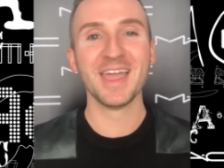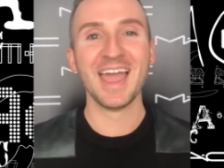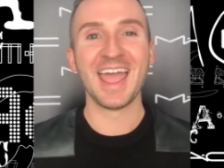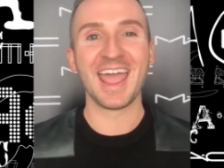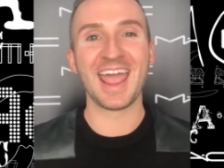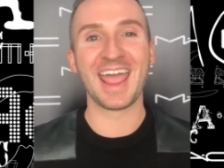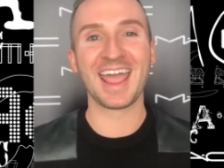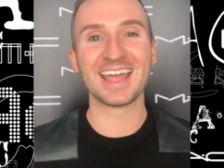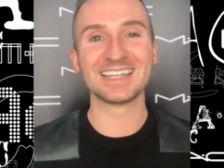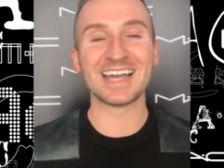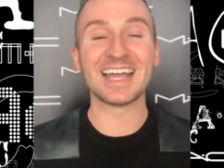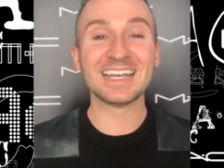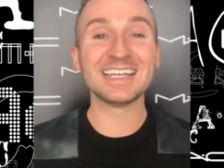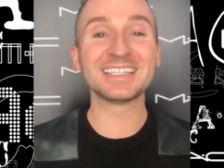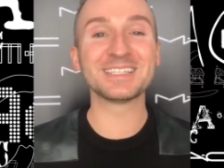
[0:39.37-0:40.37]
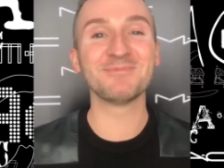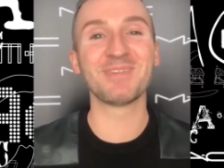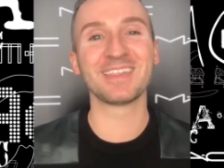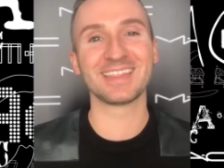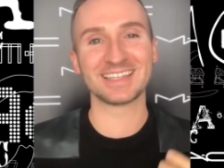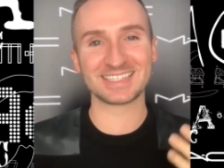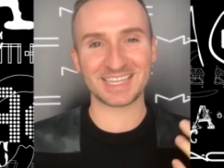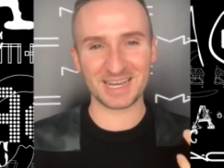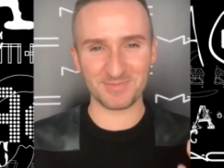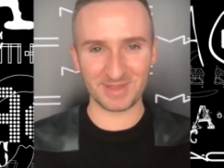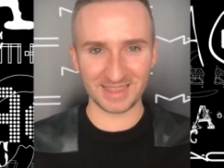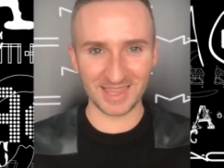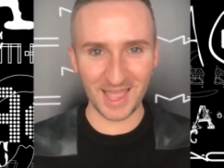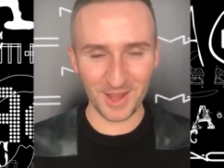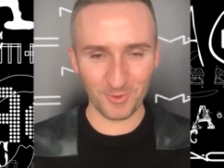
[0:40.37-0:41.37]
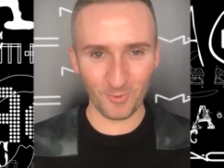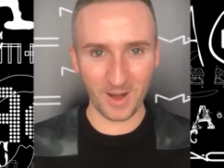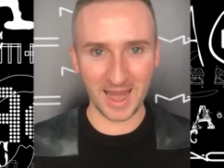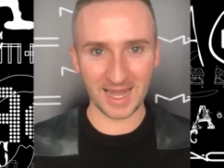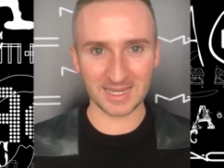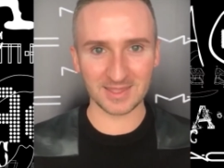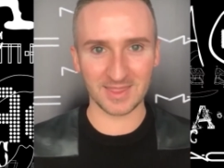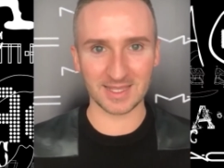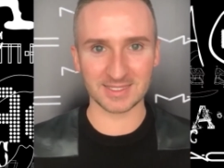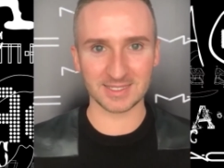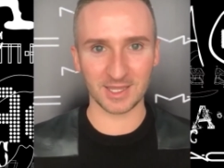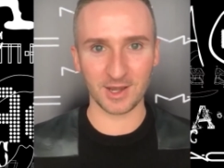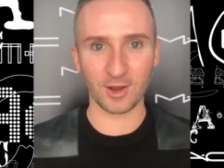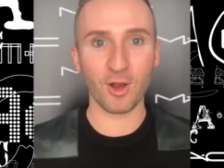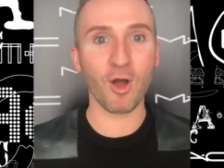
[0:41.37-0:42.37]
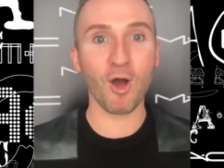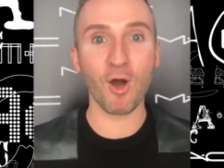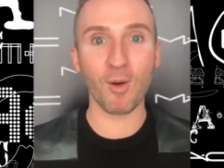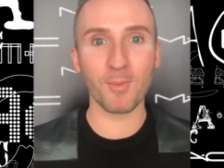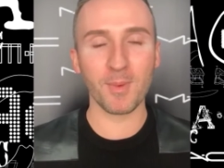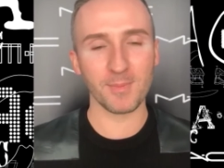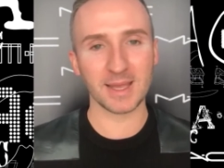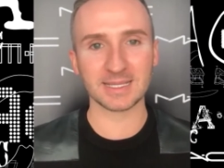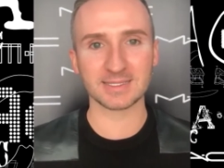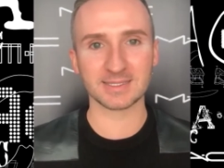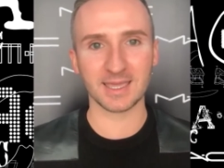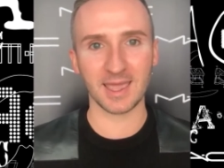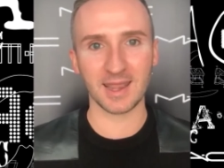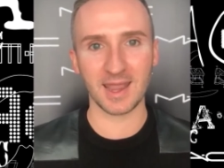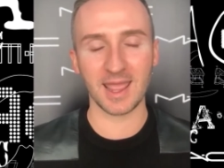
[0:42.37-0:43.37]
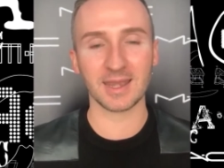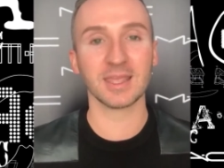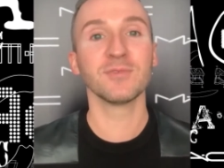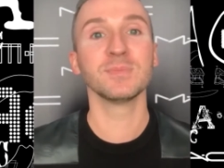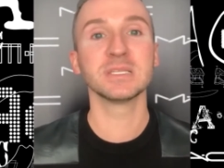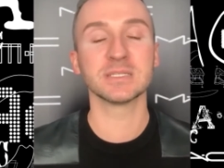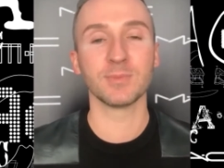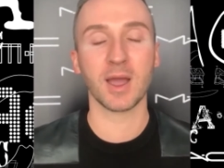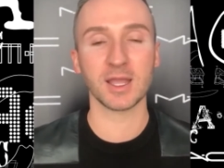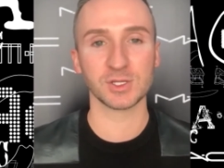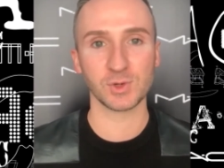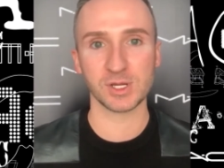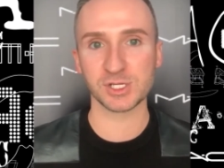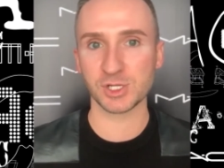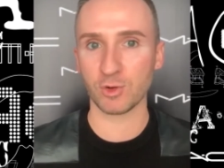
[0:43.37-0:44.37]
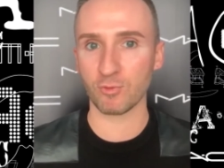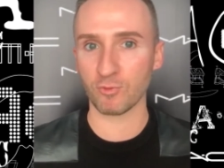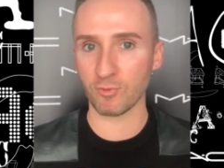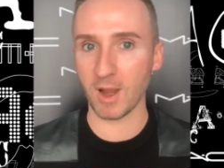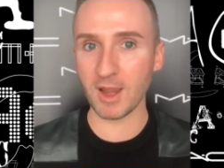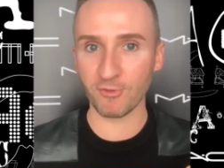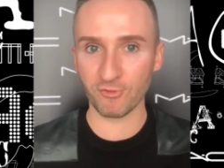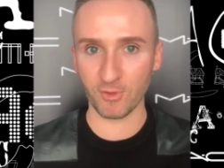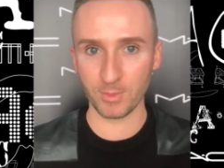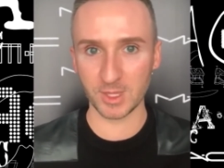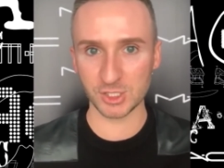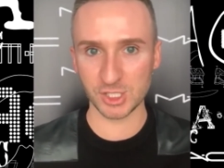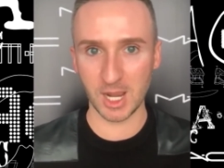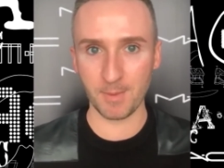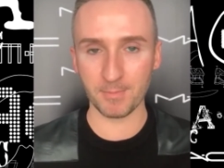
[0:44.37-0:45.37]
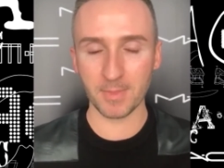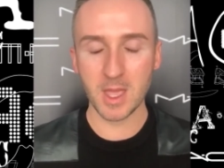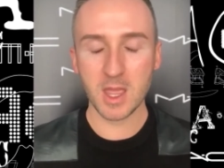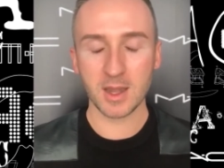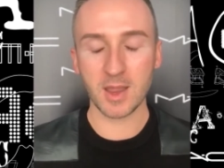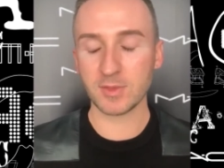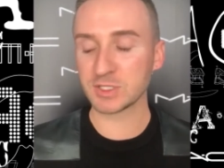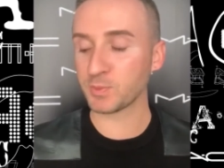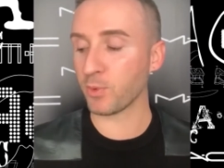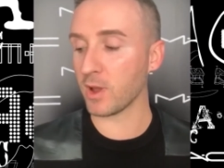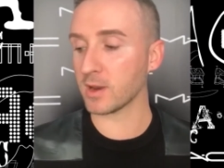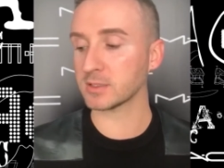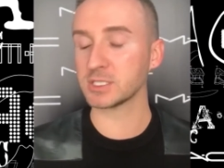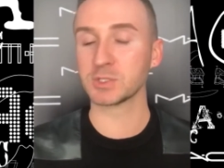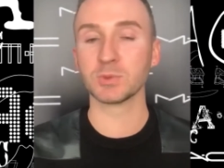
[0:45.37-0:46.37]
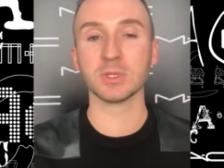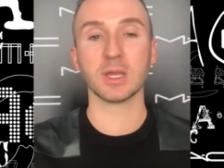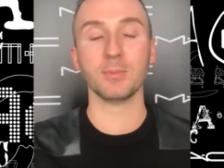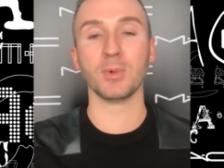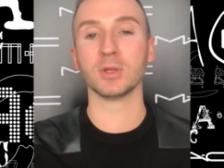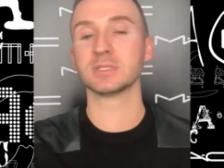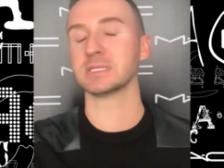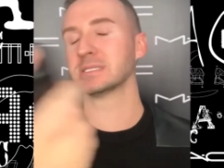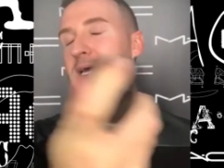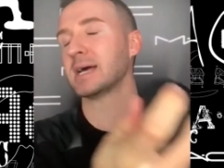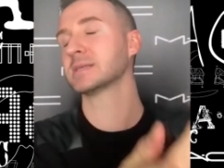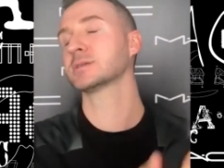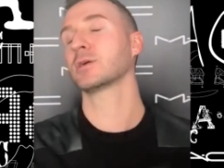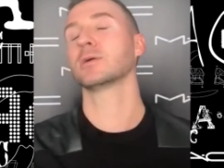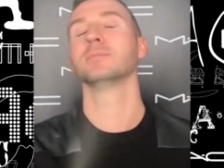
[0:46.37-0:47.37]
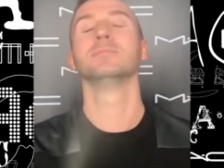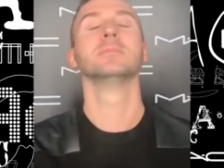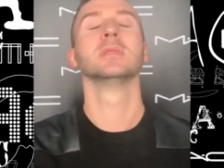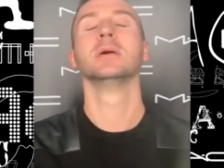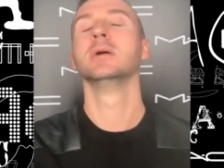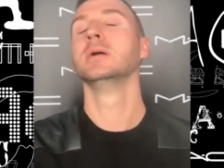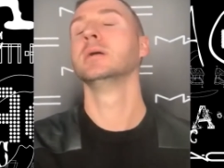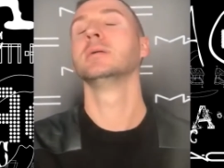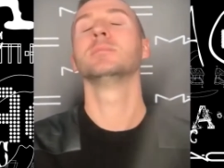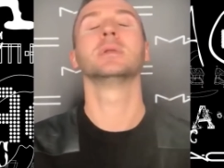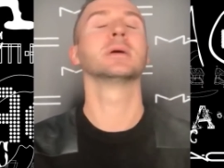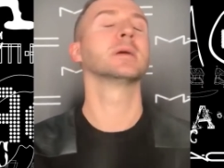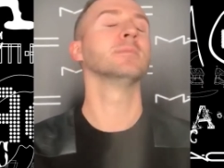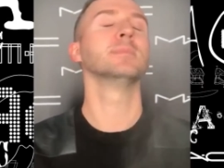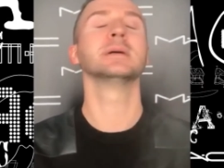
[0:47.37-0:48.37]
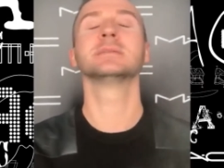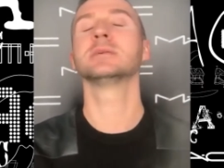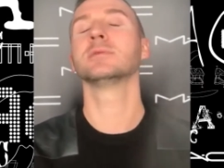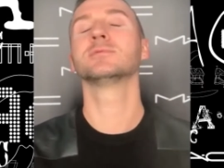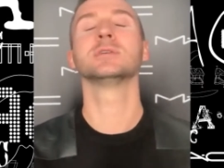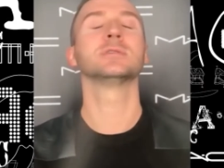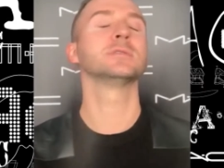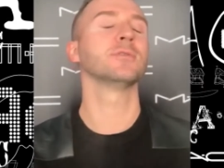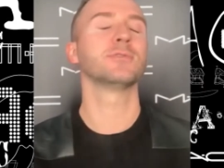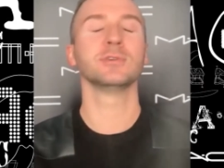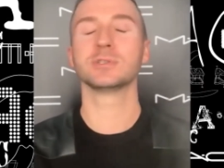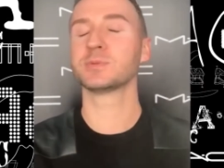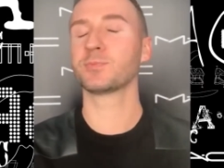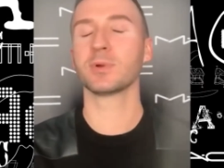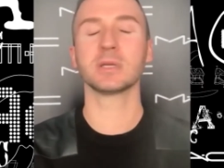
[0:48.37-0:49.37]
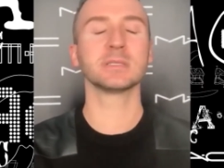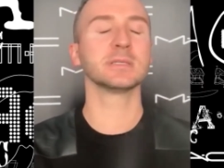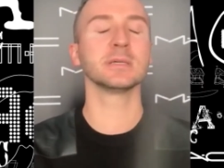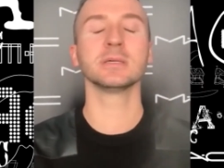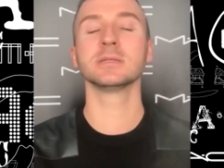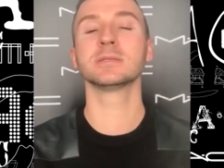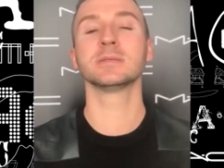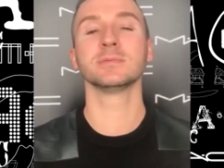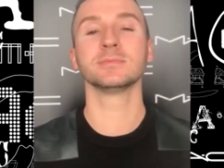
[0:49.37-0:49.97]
And I need something that's gonna be lightweight, that's gonna calm my skin and give me some hydration right from the jump. Now this product is really a multitasker. I'm gonna give myself just a few spritzes,